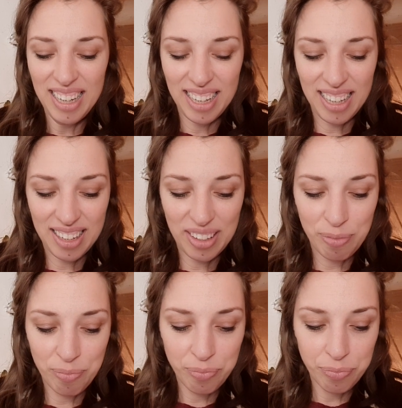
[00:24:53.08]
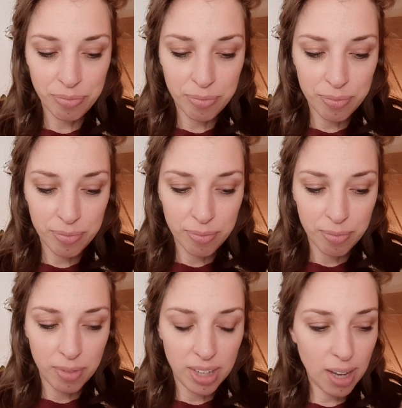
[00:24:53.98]
um,
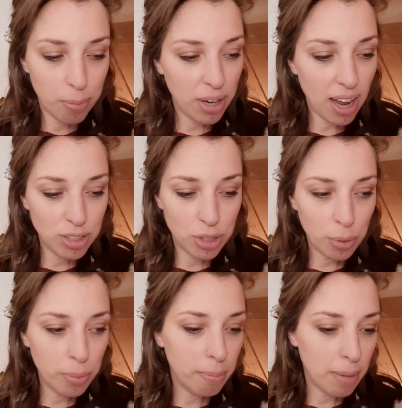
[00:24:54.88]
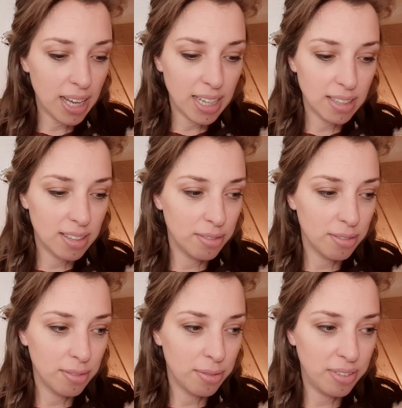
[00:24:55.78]
yeah, but I don't mind
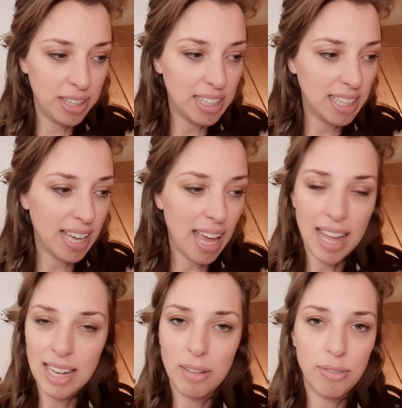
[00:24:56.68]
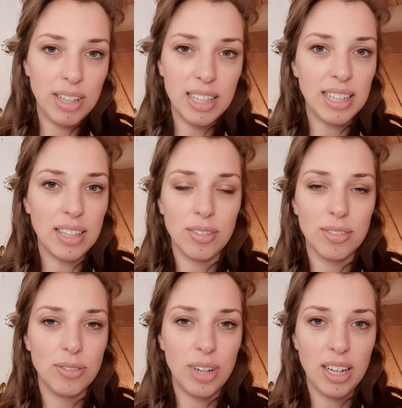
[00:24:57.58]
feeling any feeling
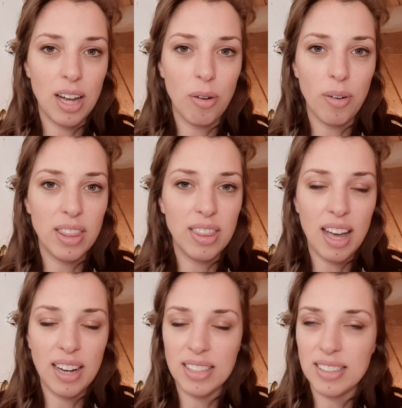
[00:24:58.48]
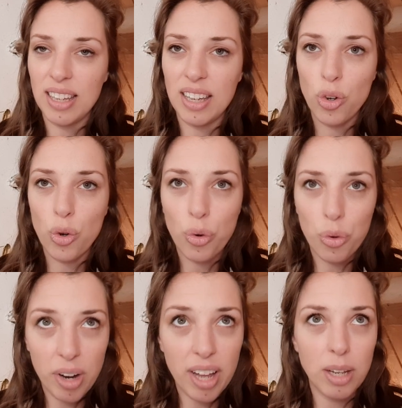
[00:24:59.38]
right now, and that is
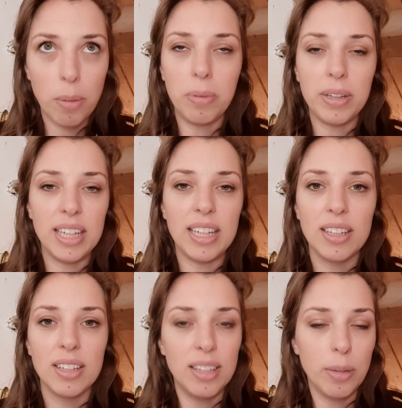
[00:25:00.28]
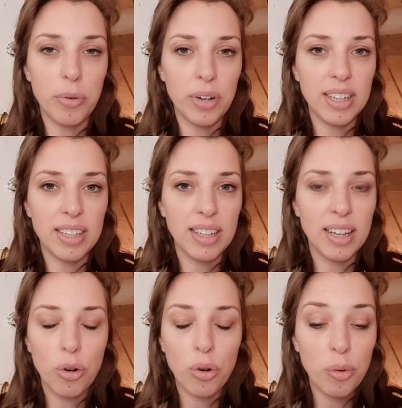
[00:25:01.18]
incredibly liberating.
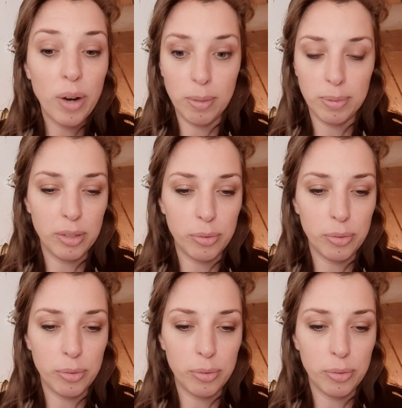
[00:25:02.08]
Incredibly